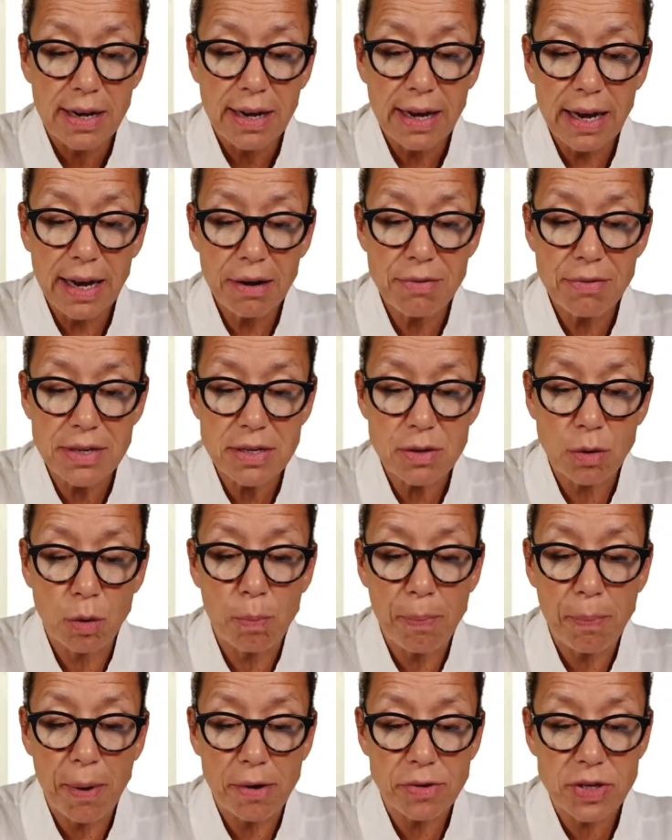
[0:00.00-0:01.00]
Here is all
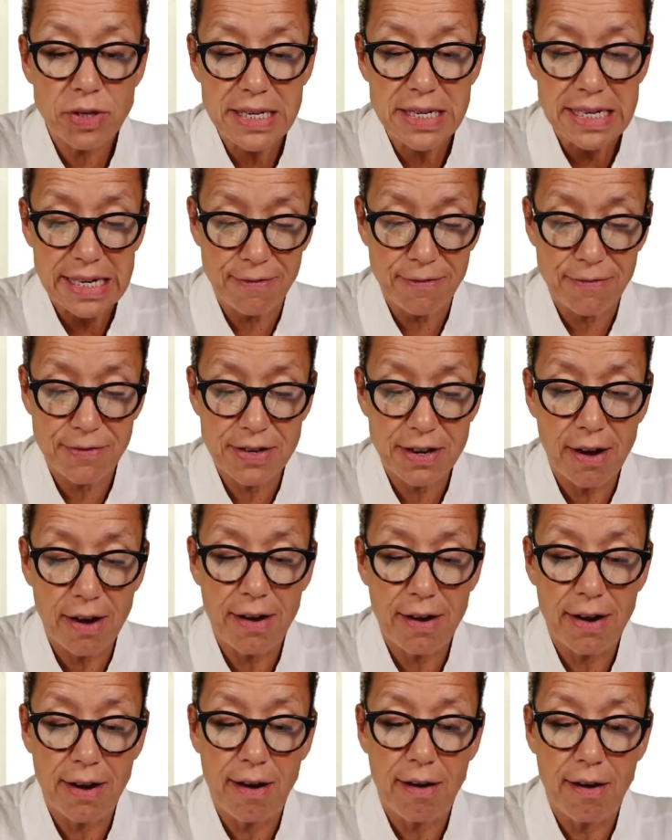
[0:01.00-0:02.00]
positive
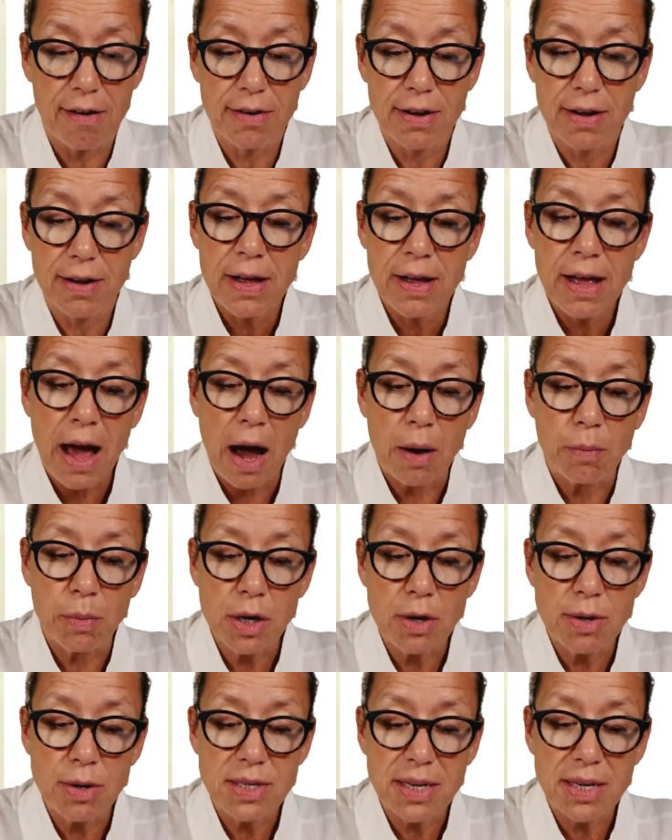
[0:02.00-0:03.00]
dialogue, and we're
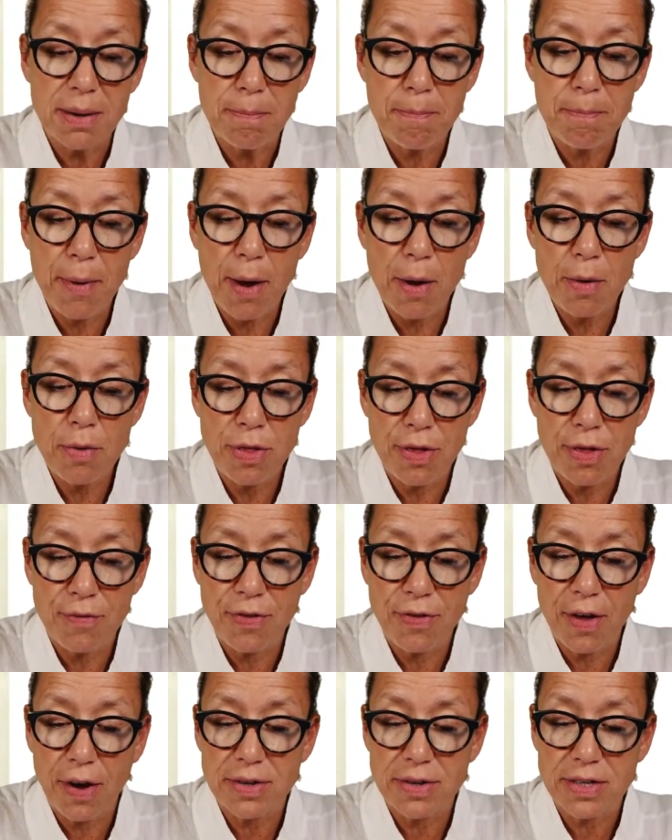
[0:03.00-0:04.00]
using both of
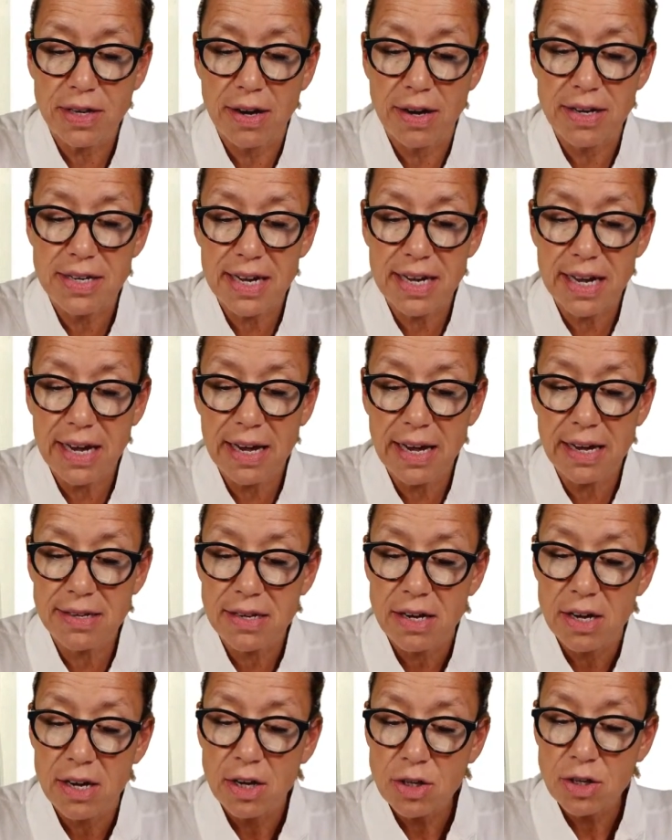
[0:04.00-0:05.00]
those ideas
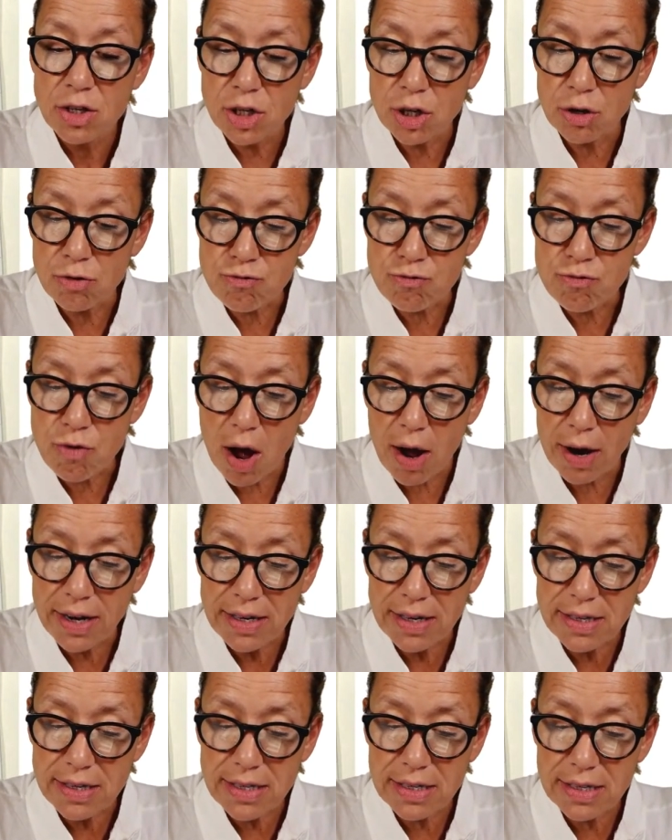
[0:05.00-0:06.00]
to
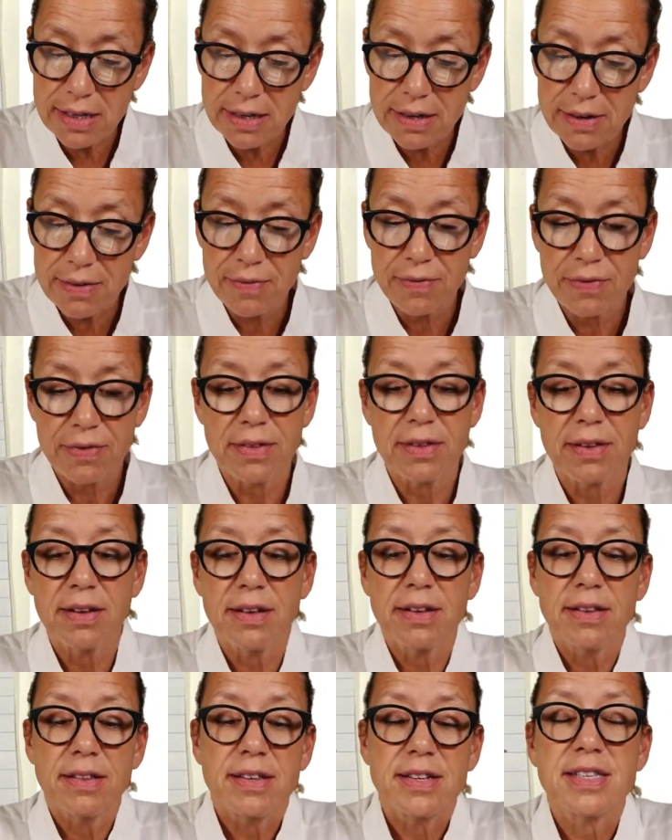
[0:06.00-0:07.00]
write
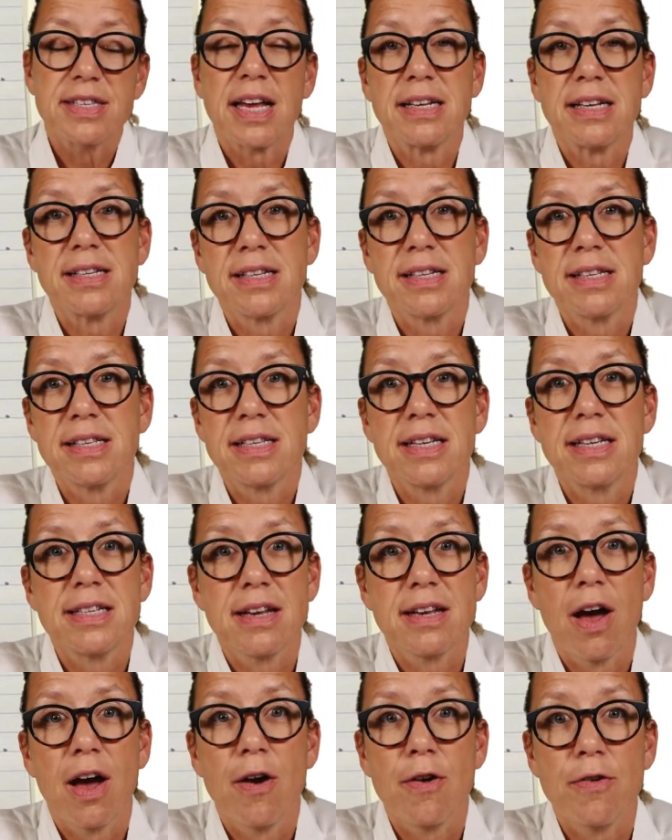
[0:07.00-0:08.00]
the sentences
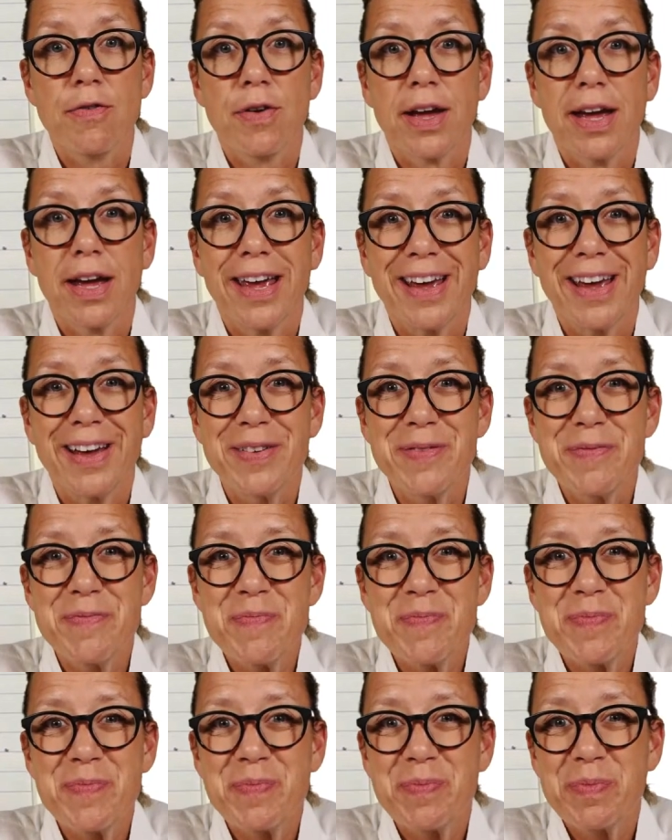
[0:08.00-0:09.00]
over here.
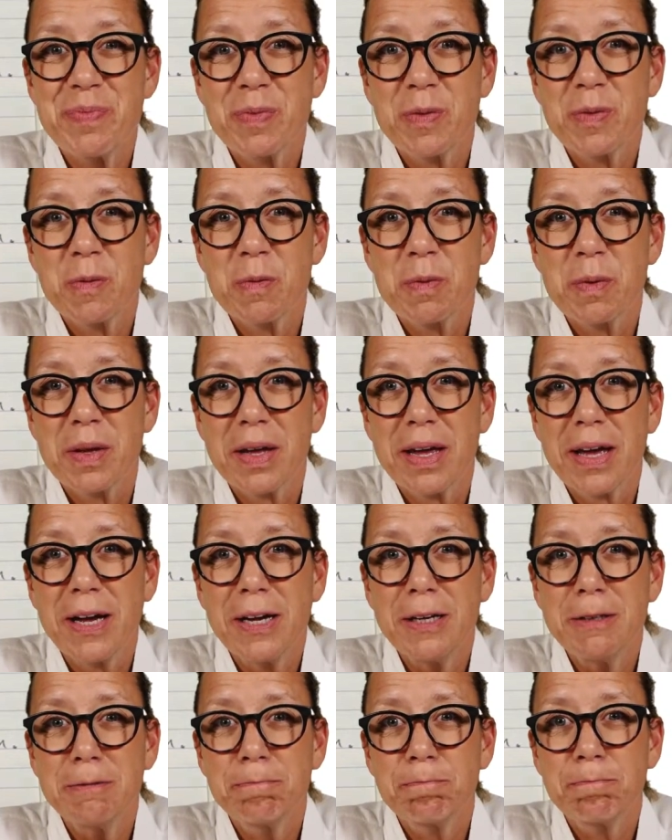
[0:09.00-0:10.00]
Okay,
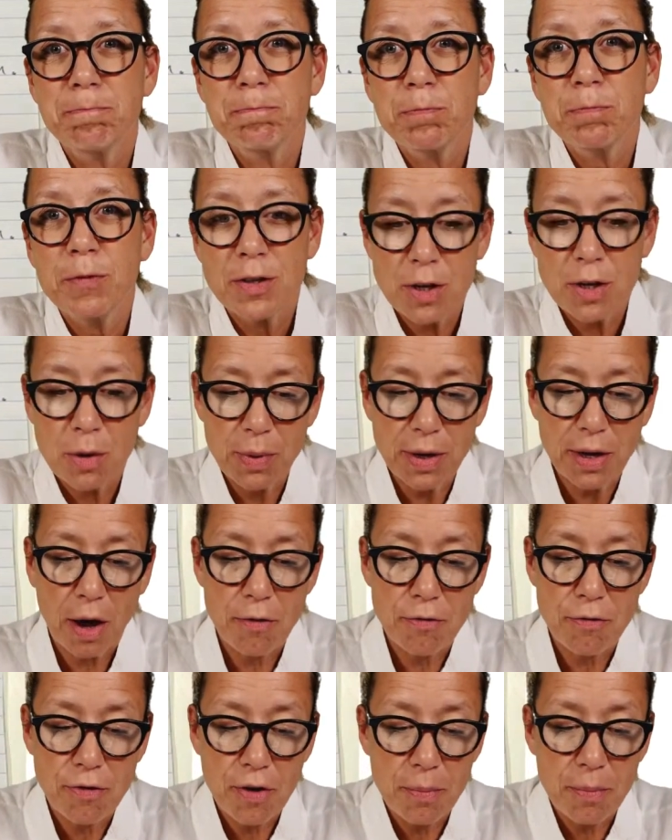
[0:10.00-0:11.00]
so we go
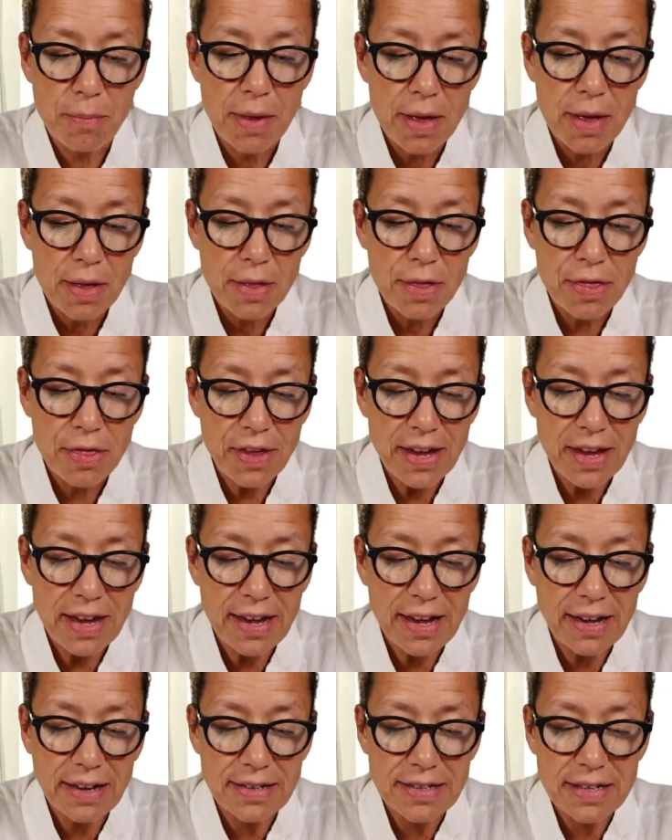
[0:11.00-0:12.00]
from
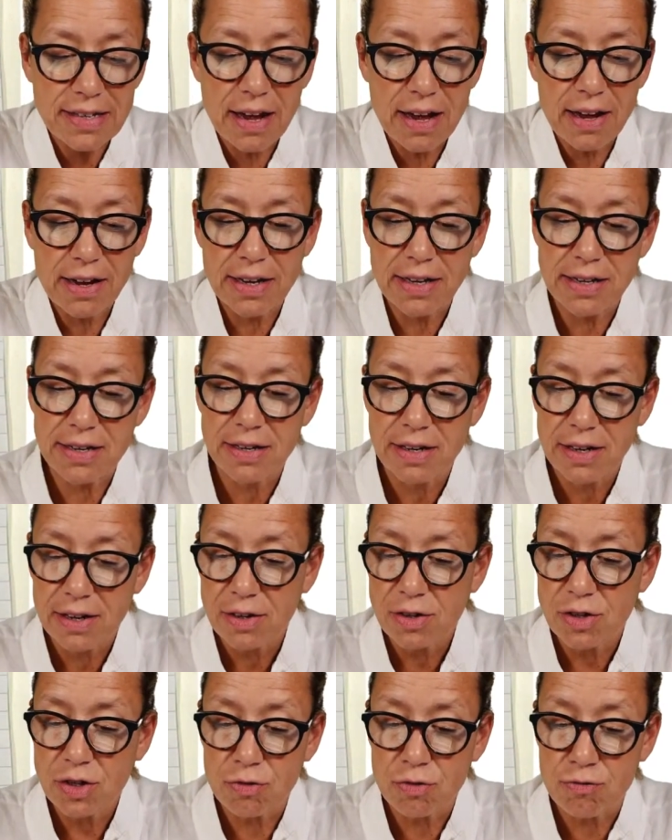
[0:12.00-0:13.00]
thinking side
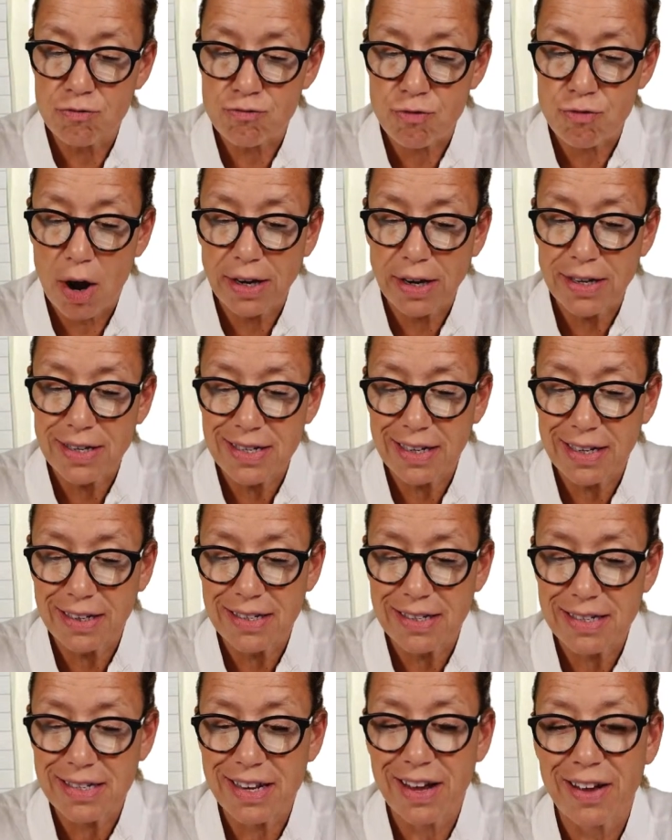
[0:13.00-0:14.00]
to writing
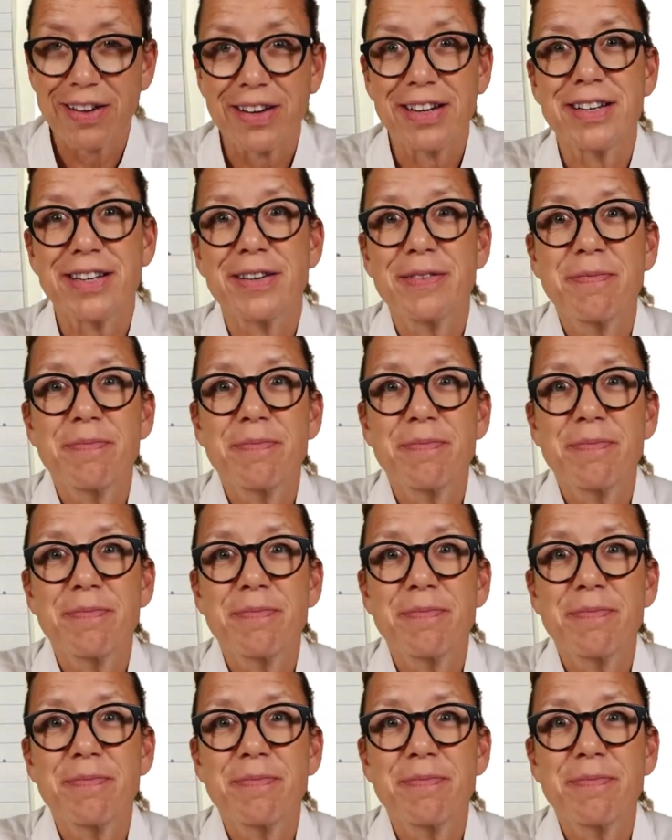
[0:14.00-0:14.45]
side.